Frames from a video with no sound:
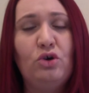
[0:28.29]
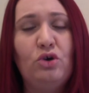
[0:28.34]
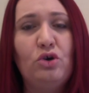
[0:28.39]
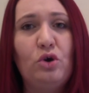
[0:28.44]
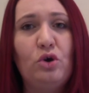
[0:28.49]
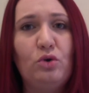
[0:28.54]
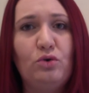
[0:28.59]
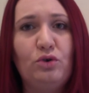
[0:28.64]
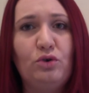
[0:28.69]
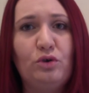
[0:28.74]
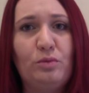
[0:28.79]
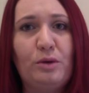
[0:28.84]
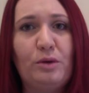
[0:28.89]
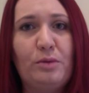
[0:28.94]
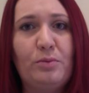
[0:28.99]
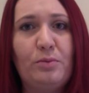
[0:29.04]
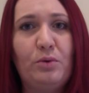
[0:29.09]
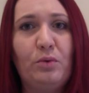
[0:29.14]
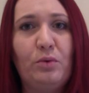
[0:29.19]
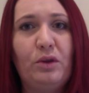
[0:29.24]
No two
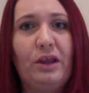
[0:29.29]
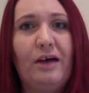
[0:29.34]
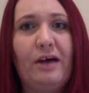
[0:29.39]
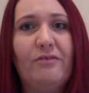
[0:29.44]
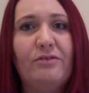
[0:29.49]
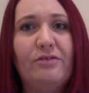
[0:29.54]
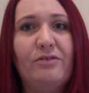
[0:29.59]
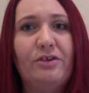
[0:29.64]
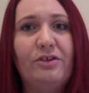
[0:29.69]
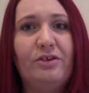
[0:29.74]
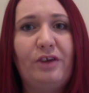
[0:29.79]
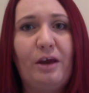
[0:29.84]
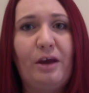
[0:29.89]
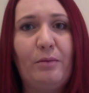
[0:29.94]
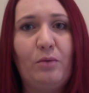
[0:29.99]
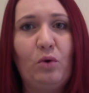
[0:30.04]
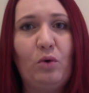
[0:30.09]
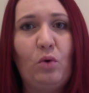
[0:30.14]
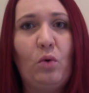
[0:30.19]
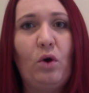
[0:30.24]
people will have the same
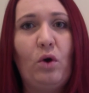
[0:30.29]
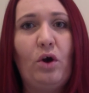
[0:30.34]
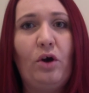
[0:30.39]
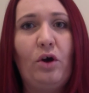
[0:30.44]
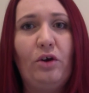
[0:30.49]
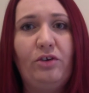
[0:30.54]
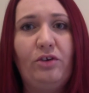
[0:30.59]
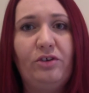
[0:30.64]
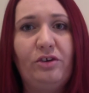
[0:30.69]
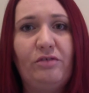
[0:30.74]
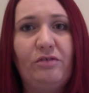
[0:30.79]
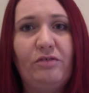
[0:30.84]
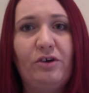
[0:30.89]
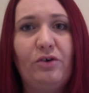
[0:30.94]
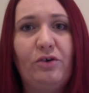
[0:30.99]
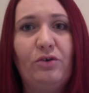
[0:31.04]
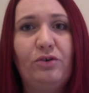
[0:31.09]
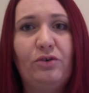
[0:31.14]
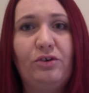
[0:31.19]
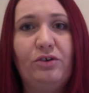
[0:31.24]
quirks,
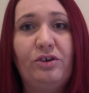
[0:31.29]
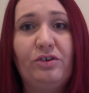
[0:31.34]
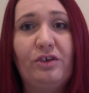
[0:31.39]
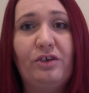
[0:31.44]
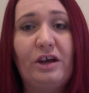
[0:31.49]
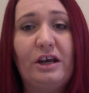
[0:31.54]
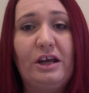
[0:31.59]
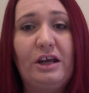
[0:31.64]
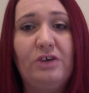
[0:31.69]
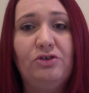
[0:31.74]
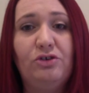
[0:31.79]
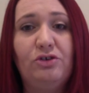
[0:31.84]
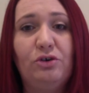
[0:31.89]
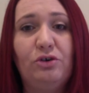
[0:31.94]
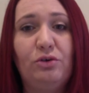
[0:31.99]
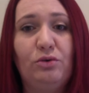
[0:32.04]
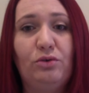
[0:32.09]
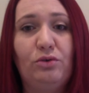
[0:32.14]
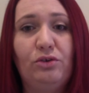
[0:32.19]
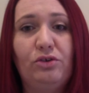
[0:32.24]
difficulties and
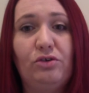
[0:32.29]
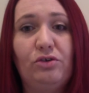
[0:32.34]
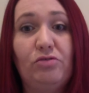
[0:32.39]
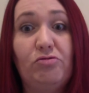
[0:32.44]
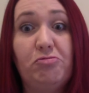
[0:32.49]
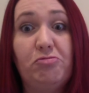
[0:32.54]
issues